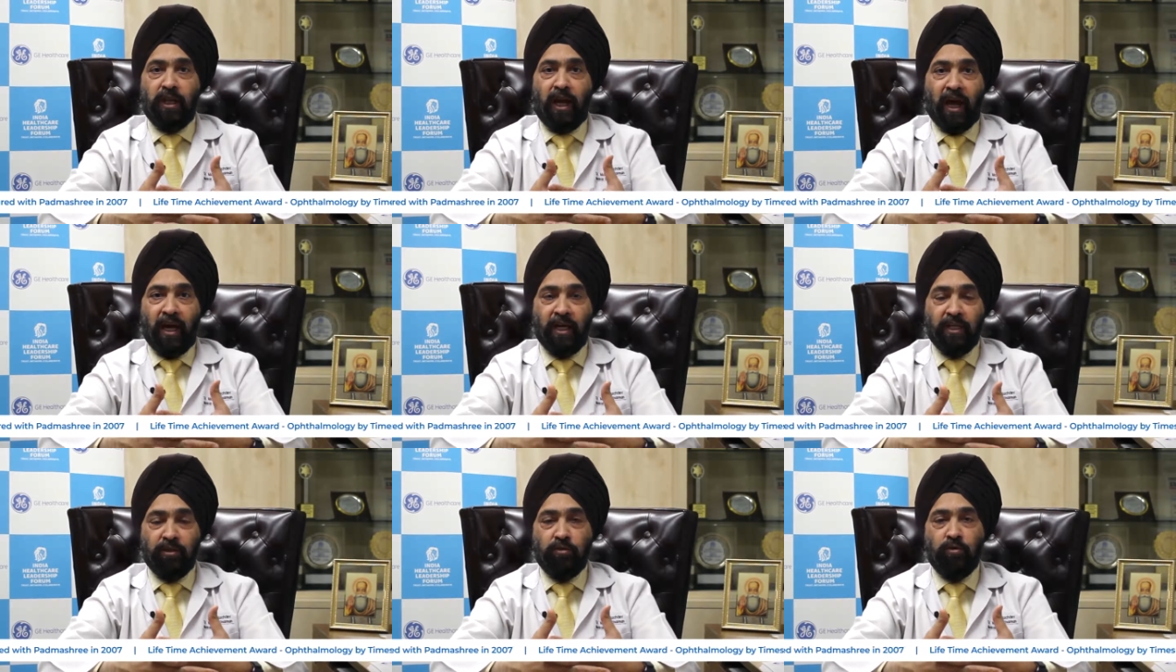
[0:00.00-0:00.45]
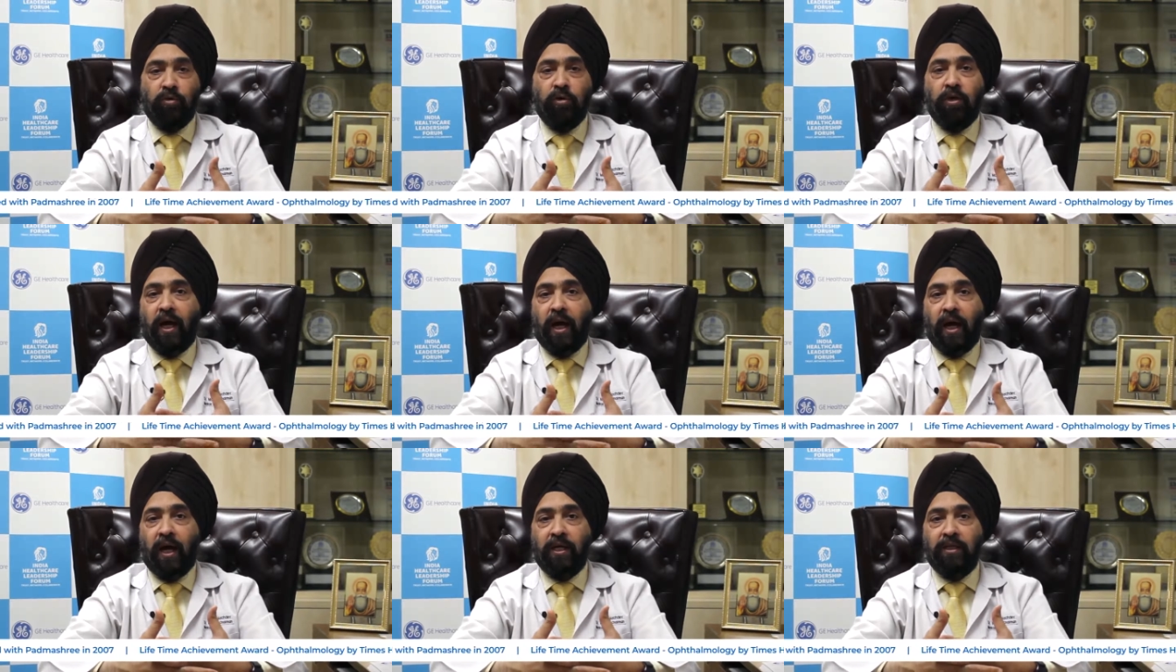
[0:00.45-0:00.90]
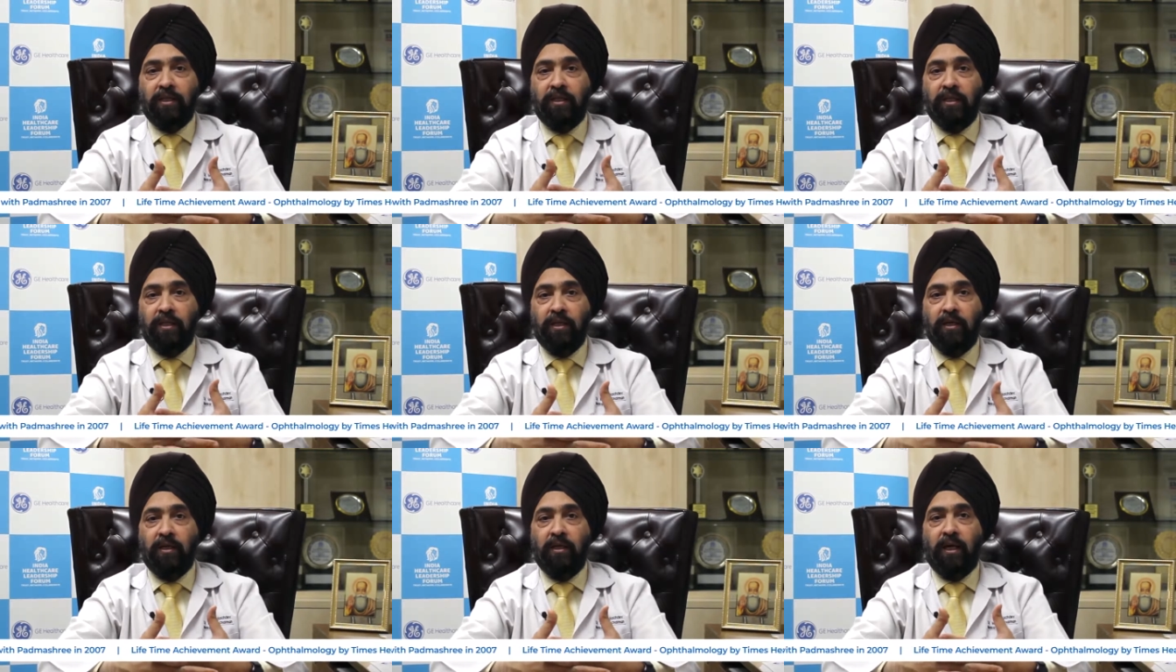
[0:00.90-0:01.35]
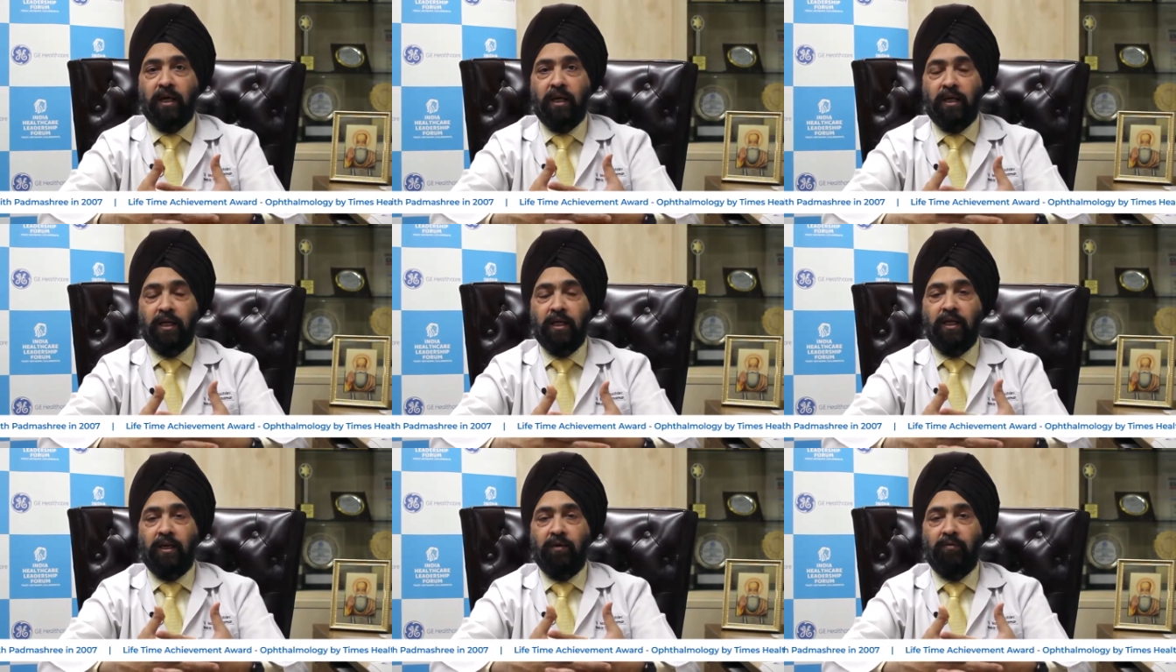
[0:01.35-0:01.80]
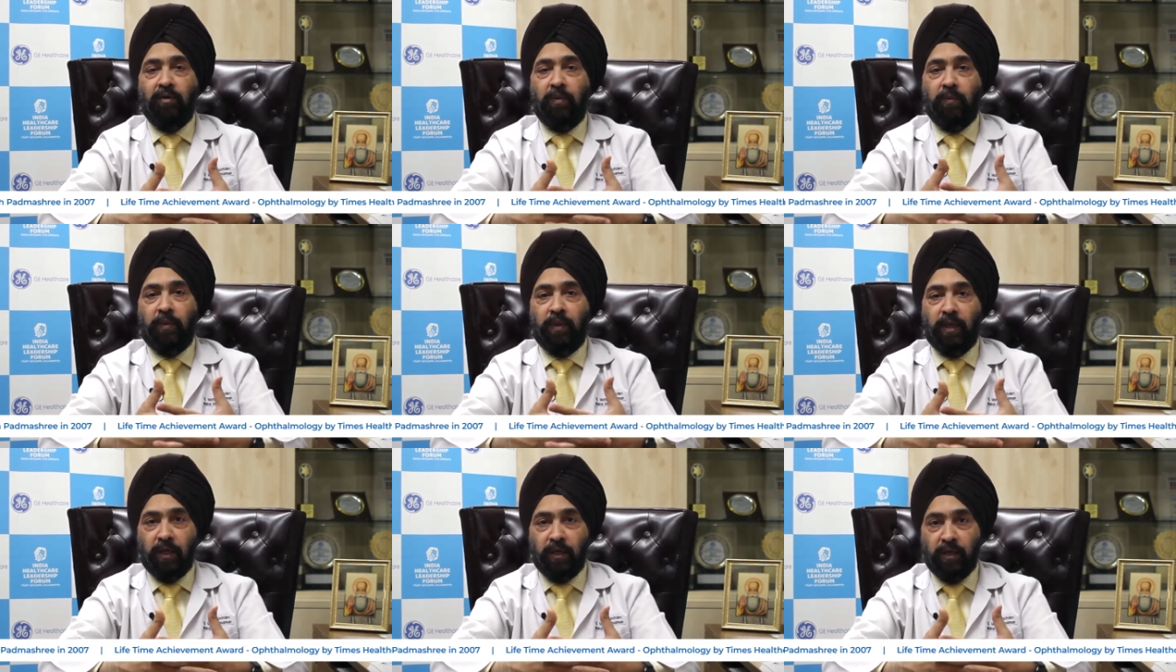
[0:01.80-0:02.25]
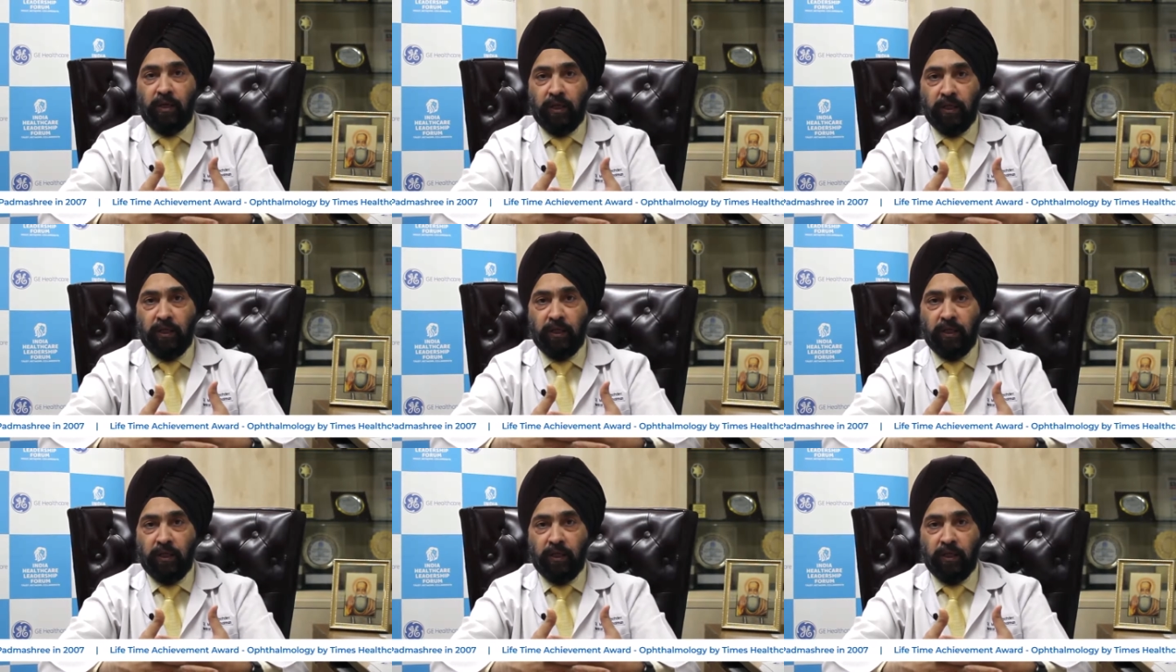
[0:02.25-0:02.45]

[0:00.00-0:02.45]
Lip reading: as good as in any developed country.